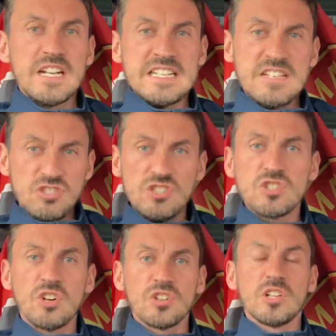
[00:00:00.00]
And yes, you
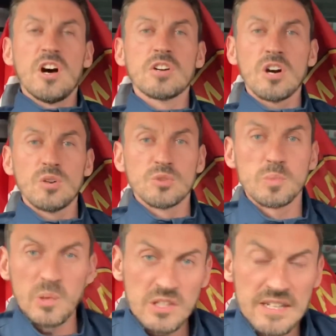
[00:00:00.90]
scored a lot of goals,
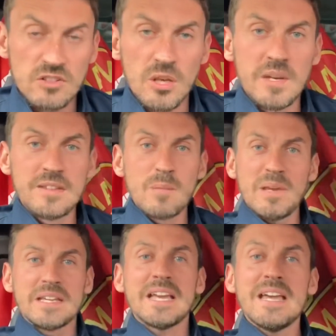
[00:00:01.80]
but you didn't do it in the
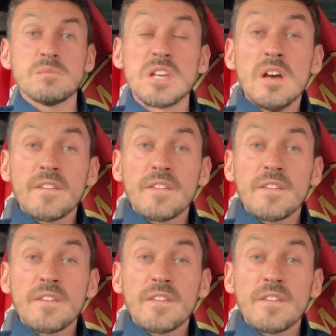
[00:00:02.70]
big games.